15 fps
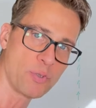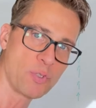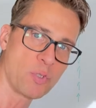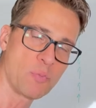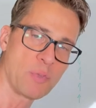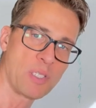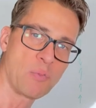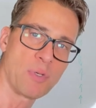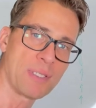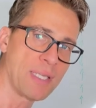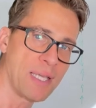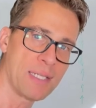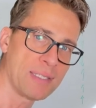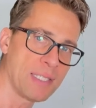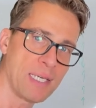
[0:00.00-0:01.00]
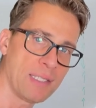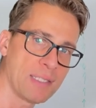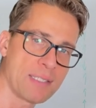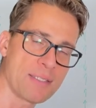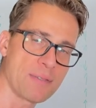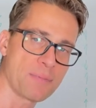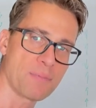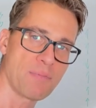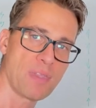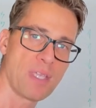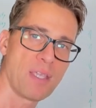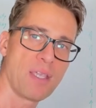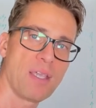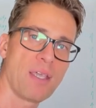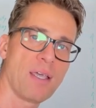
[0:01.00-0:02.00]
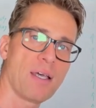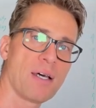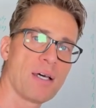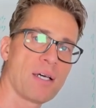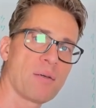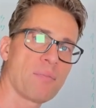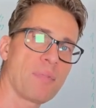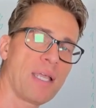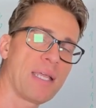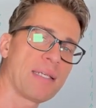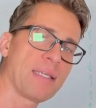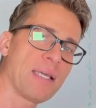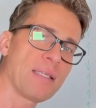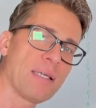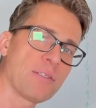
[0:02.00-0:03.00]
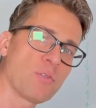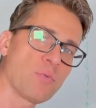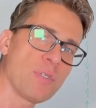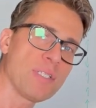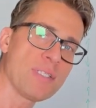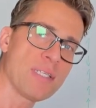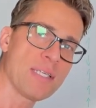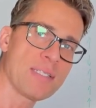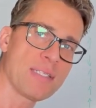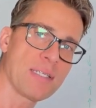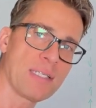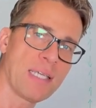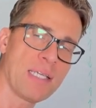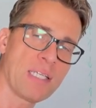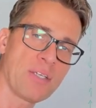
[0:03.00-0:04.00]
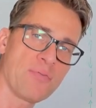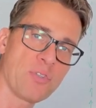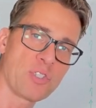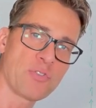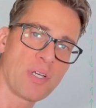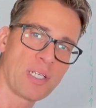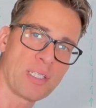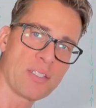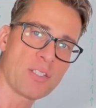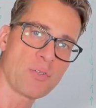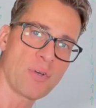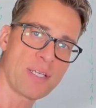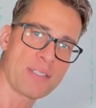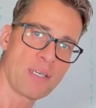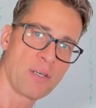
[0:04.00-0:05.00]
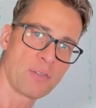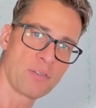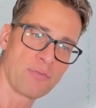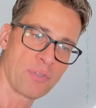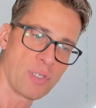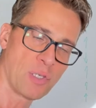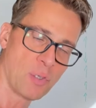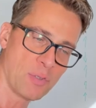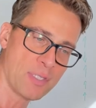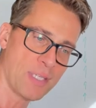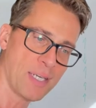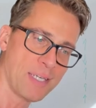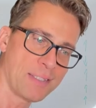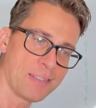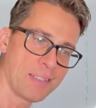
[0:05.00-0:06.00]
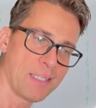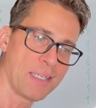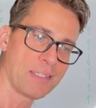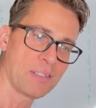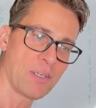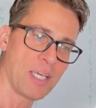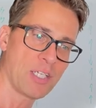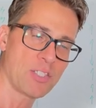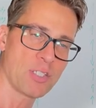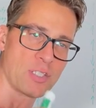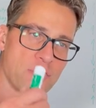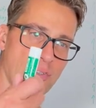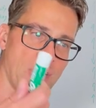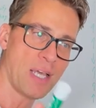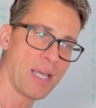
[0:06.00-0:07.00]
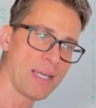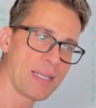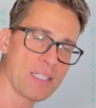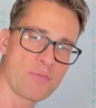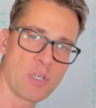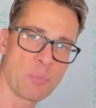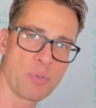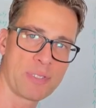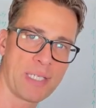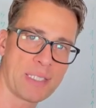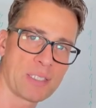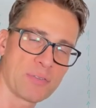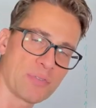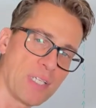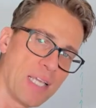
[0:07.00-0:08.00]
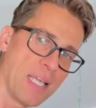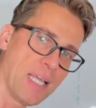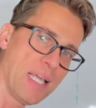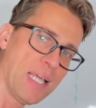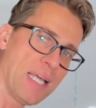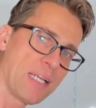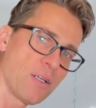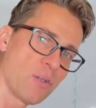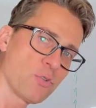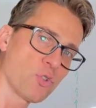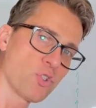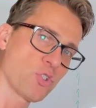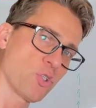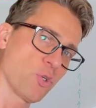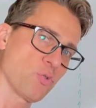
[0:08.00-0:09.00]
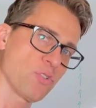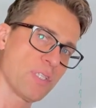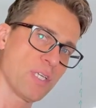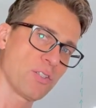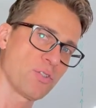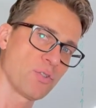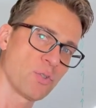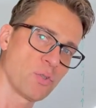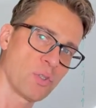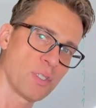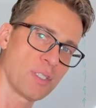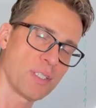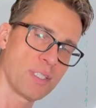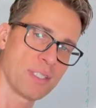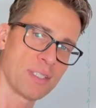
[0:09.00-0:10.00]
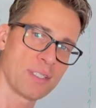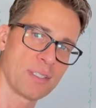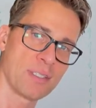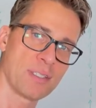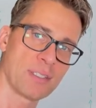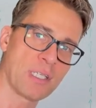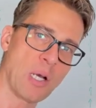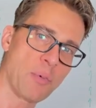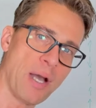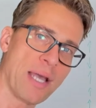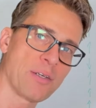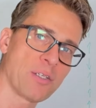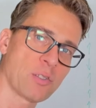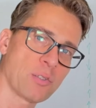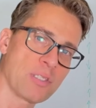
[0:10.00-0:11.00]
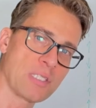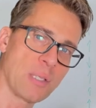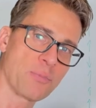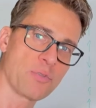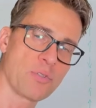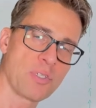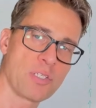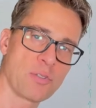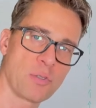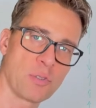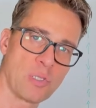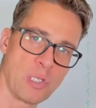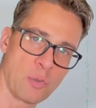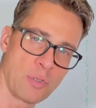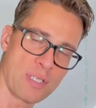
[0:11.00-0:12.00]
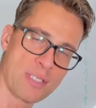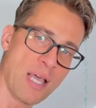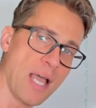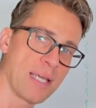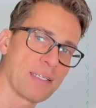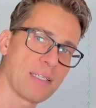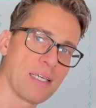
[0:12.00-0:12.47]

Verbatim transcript: to me what the LDL is. Um, and that, and the reason is that again, if your triglycerides are on the very low side and your HDL is very high, that's very protective and also shows that your uh, uh, carbohydrate consumption is on the lower side.